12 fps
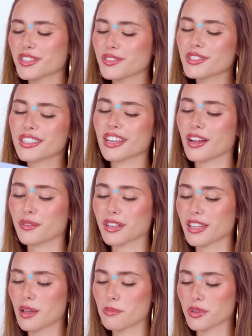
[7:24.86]
You did not
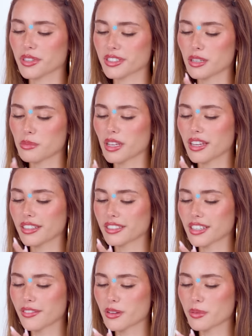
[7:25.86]
read that book, stop
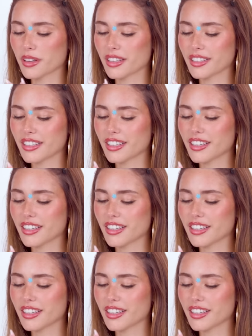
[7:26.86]
lying to everybody.